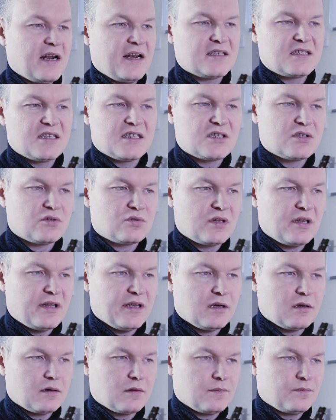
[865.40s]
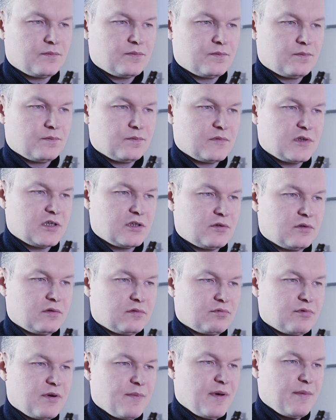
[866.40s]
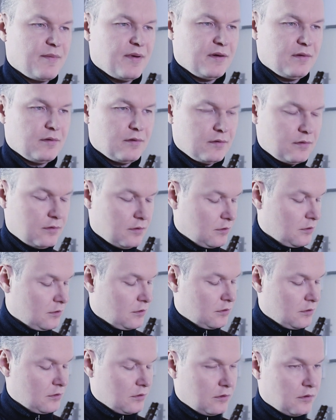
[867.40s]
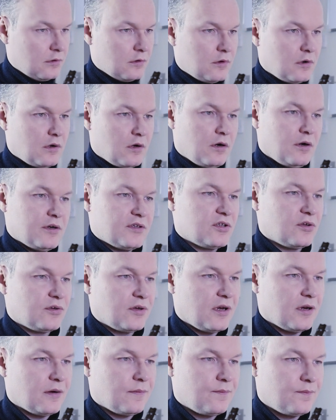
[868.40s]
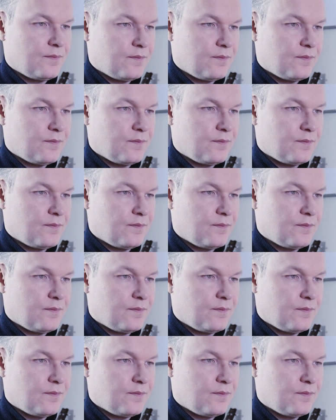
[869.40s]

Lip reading: let's listen to the lick, just to remember. Oh, it's not here.